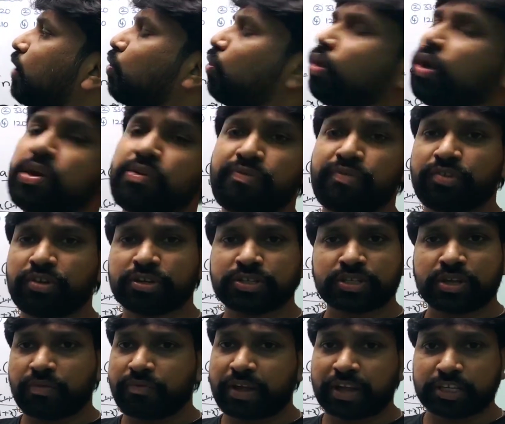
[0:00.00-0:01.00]

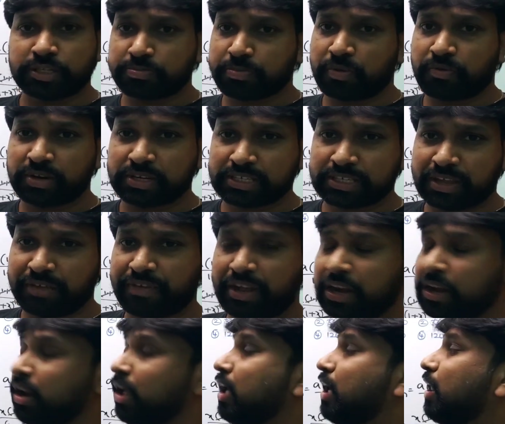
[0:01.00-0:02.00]
coefficients of x power
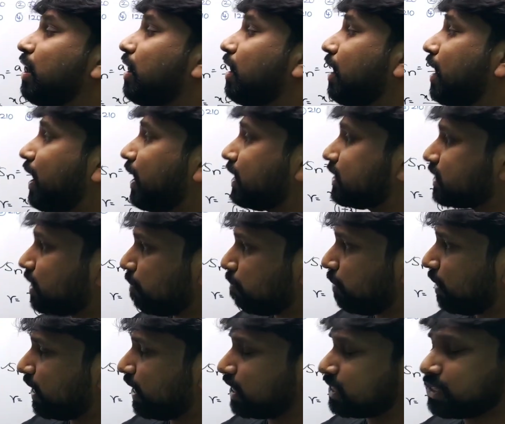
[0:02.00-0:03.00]
7. Let us
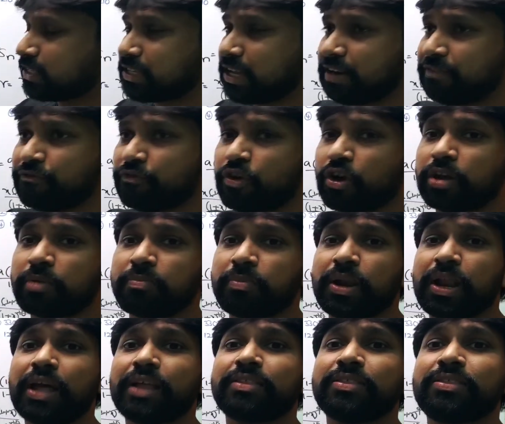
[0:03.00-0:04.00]
apply SN
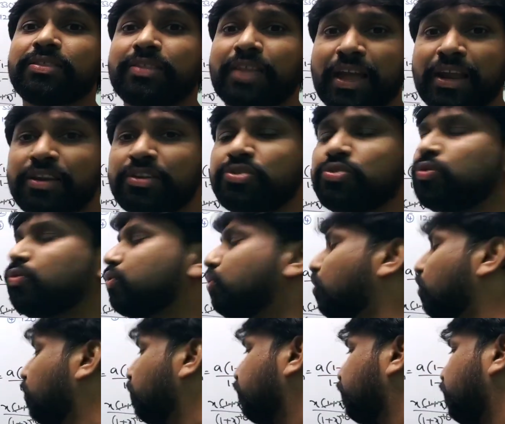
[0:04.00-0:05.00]
formula, then you go